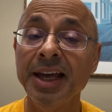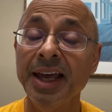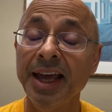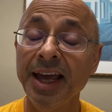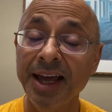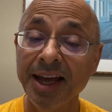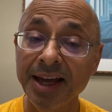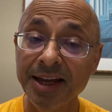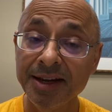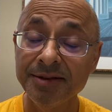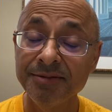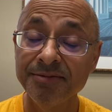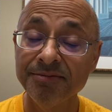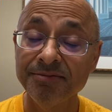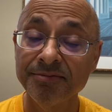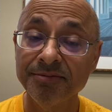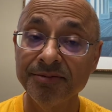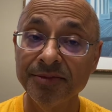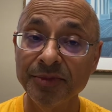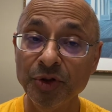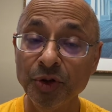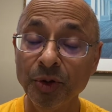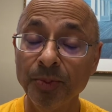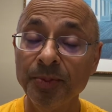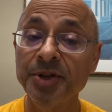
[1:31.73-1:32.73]
And
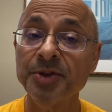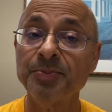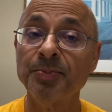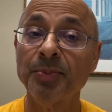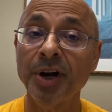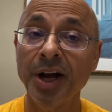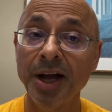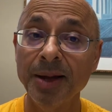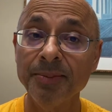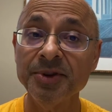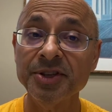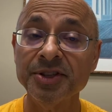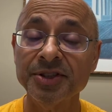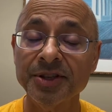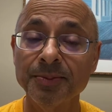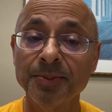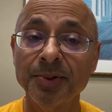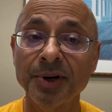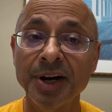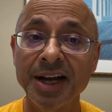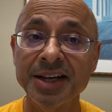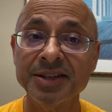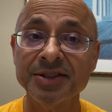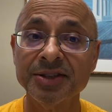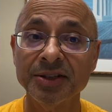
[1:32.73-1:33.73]
you'll be probably
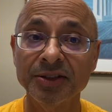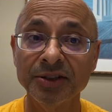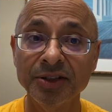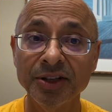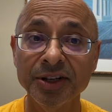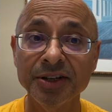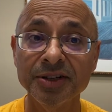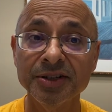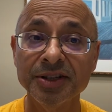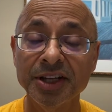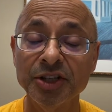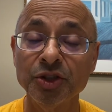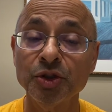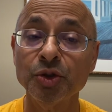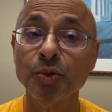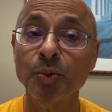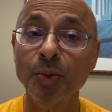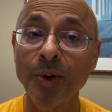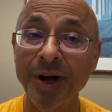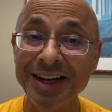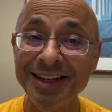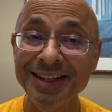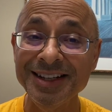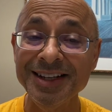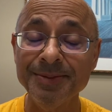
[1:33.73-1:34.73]
surprised to learn that
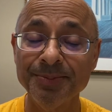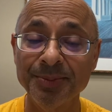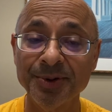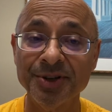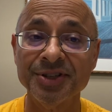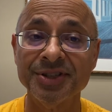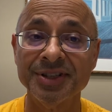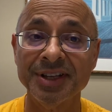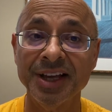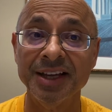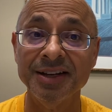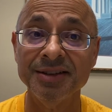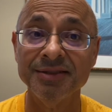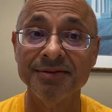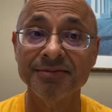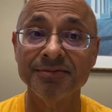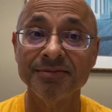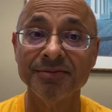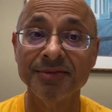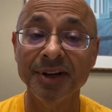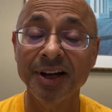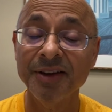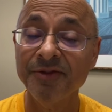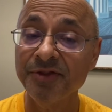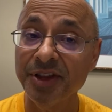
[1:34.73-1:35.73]
20%
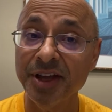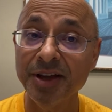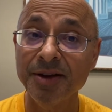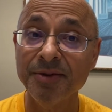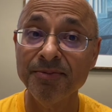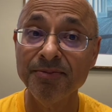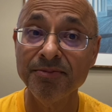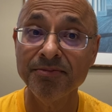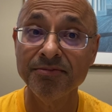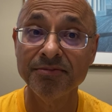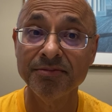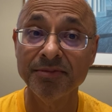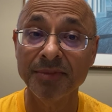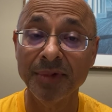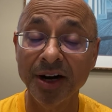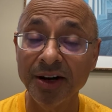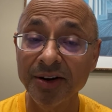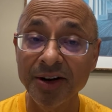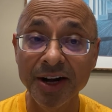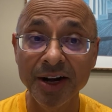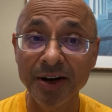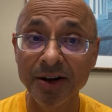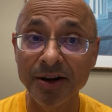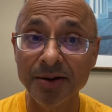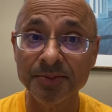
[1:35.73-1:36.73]
of them are
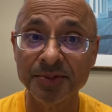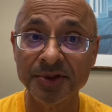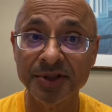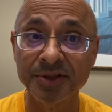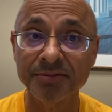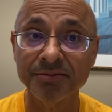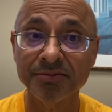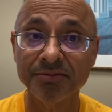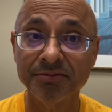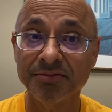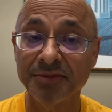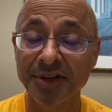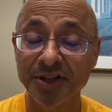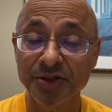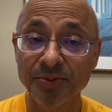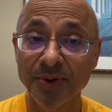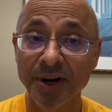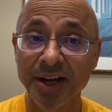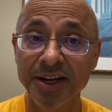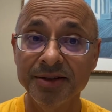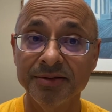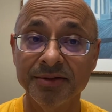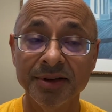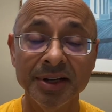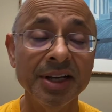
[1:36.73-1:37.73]
Arabs. That's
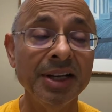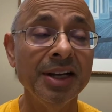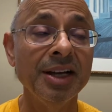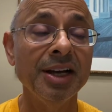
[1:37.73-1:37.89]
right.